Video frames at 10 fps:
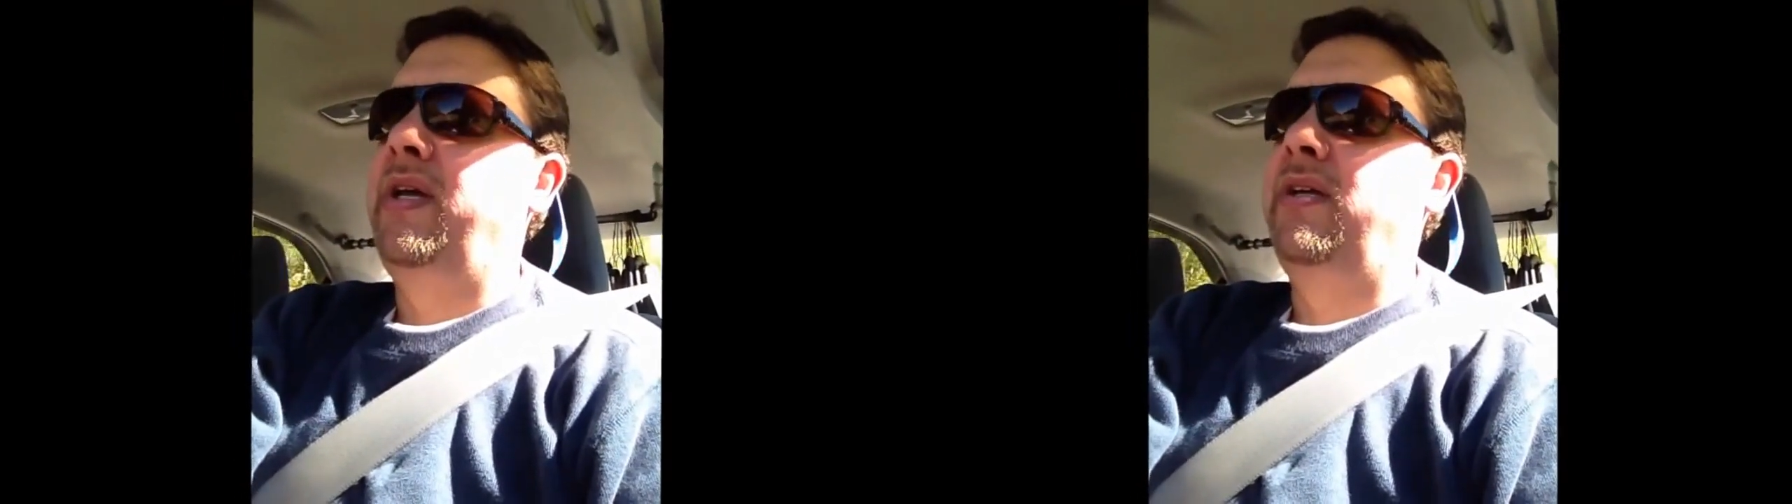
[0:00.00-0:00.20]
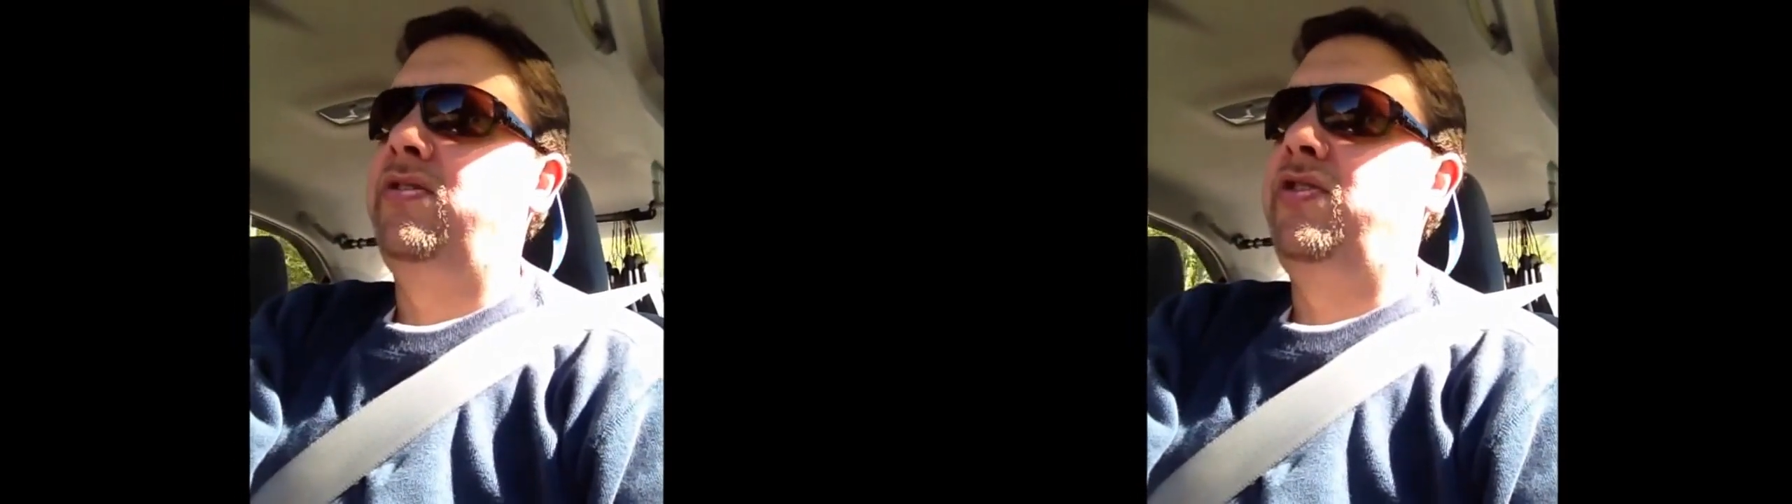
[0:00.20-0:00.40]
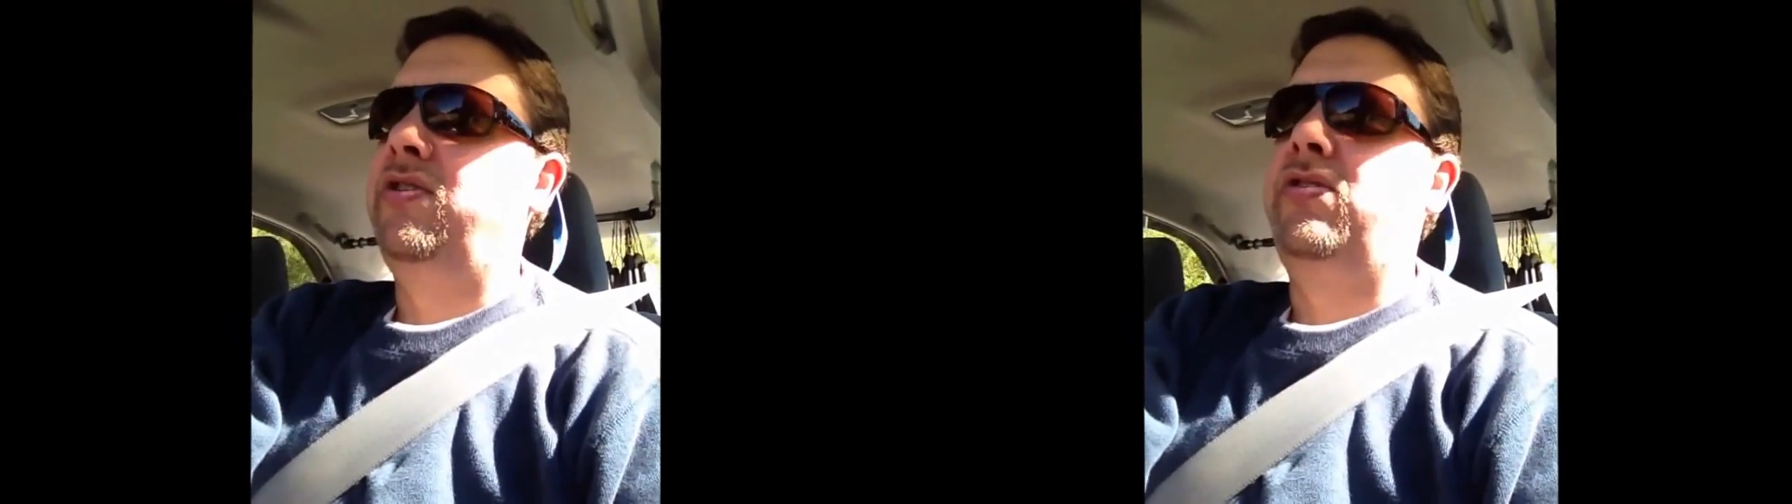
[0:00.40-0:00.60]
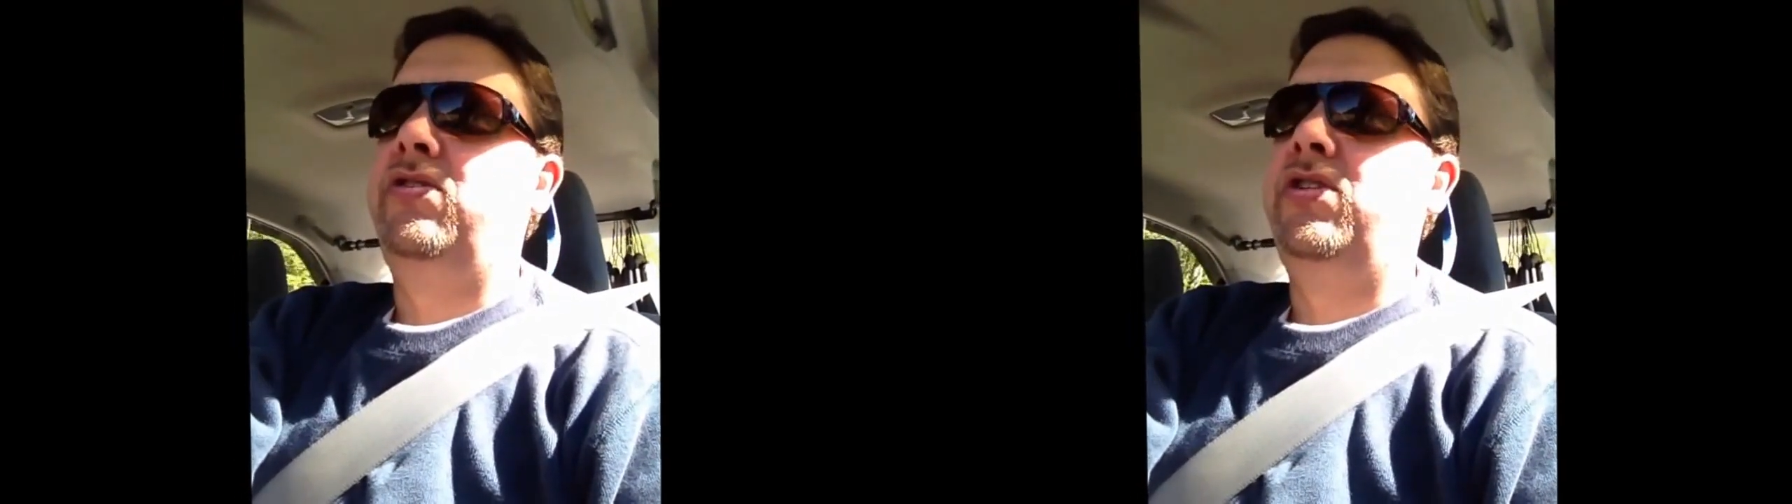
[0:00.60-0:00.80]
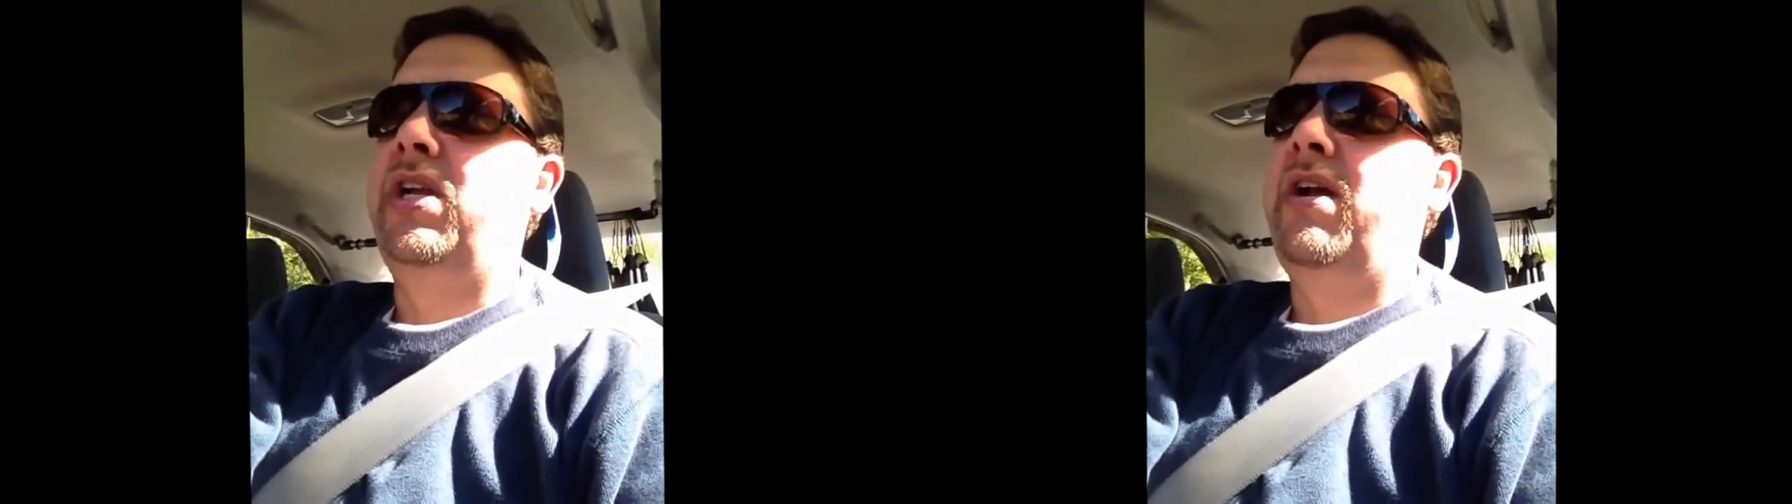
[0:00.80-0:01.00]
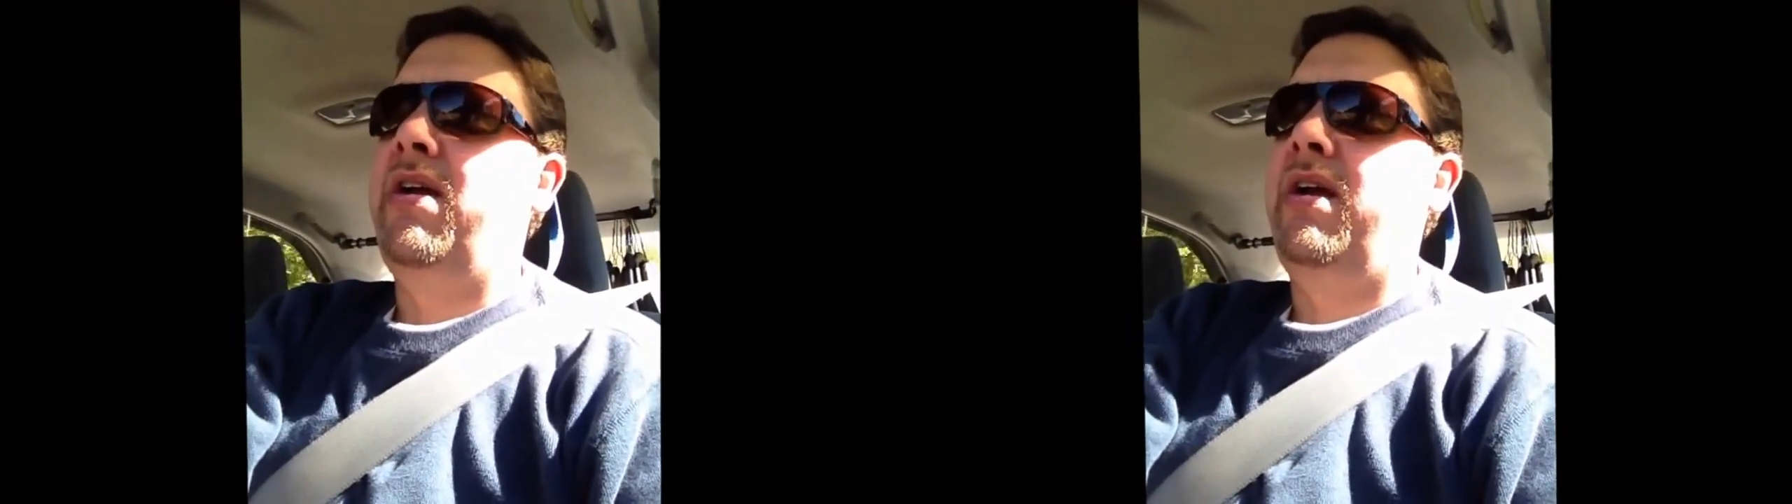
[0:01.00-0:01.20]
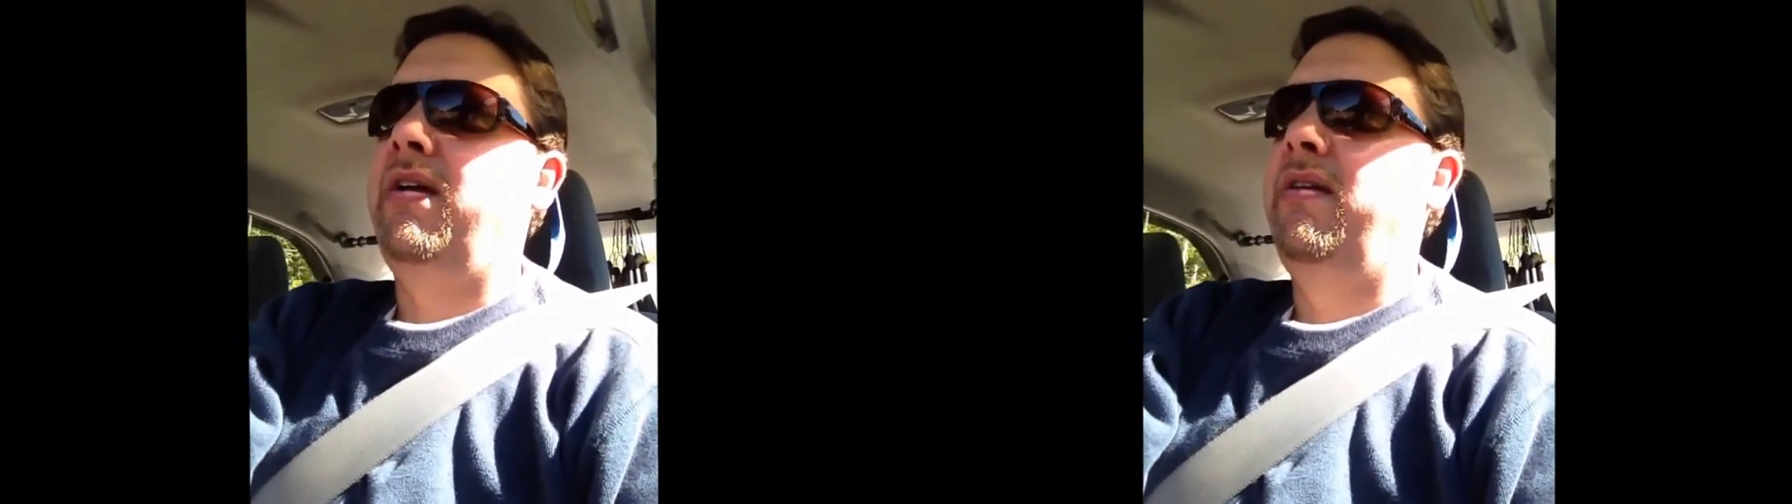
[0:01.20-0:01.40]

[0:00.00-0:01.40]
is just a generic,